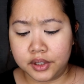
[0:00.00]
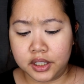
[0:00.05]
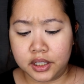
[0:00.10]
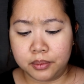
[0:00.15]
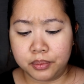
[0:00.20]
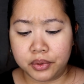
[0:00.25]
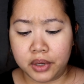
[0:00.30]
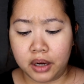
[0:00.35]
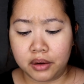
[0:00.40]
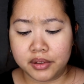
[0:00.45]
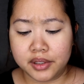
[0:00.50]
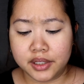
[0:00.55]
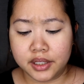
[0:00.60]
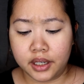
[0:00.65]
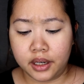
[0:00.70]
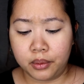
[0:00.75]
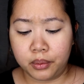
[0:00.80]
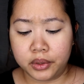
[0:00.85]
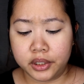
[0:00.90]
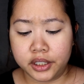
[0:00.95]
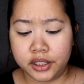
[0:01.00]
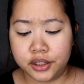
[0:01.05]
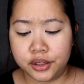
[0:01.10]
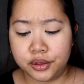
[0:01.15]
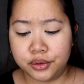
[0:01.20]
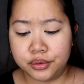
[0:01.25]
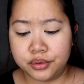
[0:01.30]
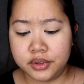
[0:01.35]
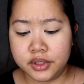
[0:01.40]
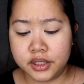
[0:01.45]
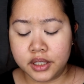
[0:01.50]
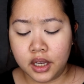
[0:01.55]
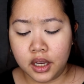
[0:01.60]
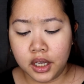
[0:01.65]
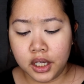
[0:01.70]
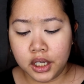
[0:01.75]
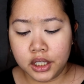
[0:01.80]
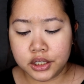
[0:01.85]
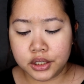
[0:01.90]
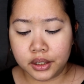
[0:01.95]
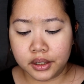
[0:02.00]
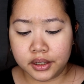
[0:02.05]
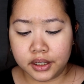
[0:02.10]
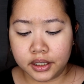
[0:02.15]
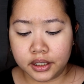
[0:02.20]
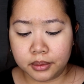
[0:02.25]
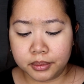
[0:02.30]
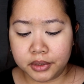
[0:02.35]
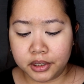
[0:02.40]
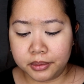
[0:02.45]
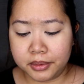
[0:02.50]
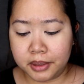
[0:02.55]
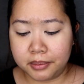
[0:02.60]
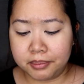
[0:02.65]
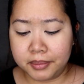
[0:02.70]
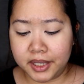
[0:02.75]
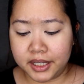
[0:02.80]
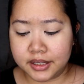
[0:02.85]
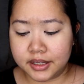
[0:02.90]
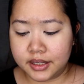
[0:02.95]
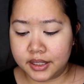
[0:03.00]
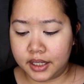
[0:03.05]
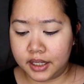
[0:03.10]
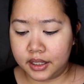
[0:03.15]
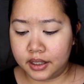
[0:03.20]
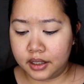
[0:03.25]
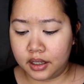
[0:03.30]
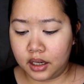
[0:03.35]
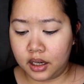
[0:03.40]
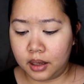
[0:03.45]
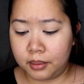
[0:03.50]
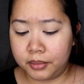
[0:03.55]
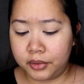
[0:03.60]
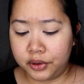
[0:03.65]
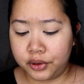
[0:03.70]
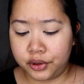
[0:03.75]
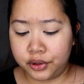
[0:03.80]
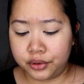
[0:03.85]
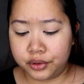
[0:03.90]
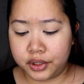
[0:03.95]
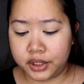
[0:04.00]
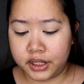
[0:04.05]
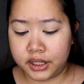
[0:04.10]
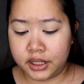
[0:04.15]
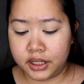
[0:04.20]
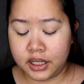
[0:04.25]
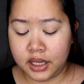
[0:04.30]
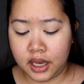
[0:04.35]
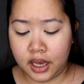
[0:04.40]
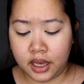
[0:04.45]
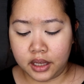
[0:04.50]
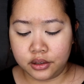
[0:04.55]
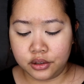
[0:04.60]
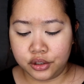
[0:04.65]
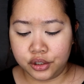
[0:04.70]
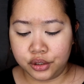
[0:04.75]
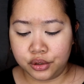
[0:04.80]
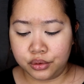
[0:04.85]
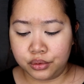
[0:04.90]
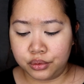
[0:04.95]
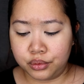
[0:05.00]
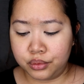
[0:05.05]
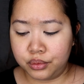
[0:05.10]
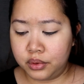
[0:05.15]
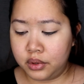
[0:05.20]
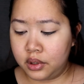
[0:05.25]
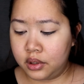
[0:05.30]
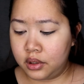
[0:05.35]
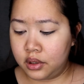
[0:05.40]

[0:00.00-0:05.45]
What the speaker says: the browns that I want to use. So I think I'm gonna be mixing 3 and 2